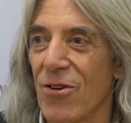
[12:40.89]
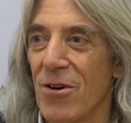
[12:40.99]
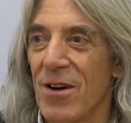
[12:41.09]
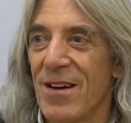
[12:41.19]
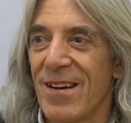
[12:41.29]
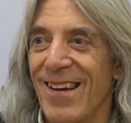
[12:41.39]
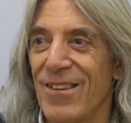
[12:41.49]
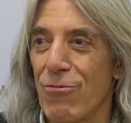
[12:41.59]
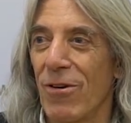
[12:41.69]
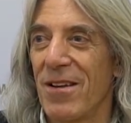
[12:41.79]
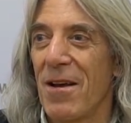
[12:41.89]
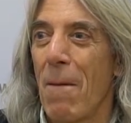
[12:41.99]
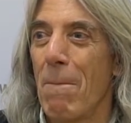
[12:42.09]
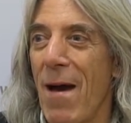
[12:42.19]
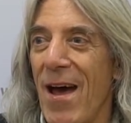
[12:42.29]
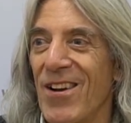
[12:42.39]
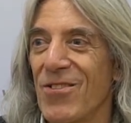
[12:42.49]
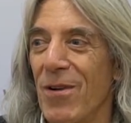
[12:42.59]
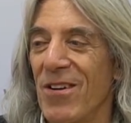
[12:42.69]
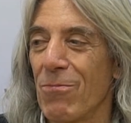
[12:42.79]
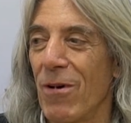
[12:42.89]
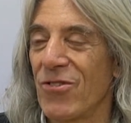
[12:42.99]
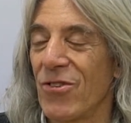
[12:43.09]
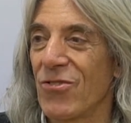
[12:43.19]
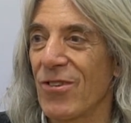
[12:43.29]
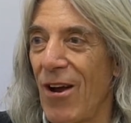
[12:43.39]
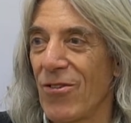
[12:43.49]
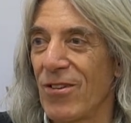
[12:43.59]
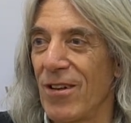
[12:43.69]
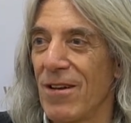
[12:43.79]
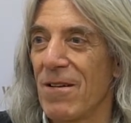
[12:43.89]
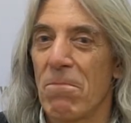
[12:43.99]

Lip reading: So it's really management as much as scarcity.